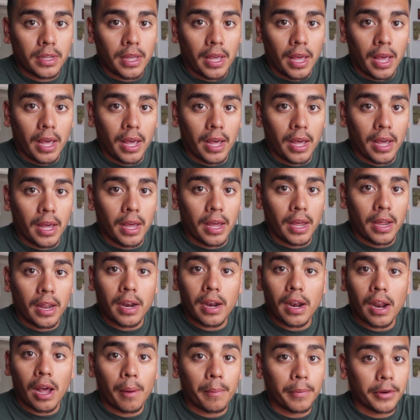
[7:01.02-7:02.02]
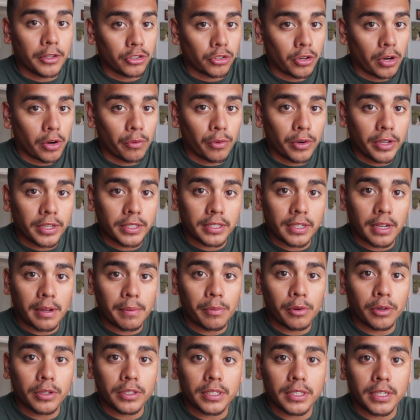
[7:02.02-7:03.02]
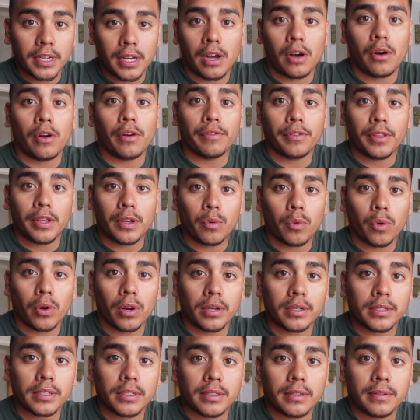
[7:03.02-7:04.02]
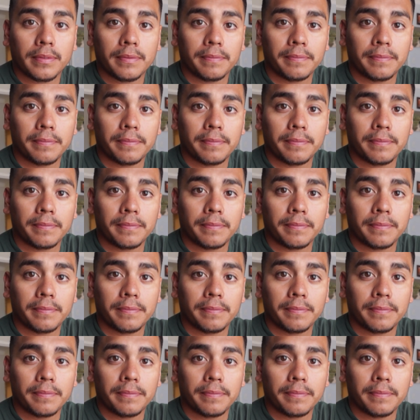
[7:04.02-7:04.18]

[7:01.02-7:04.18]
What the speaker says: And now I'm gonna try reassemble and see how everything works.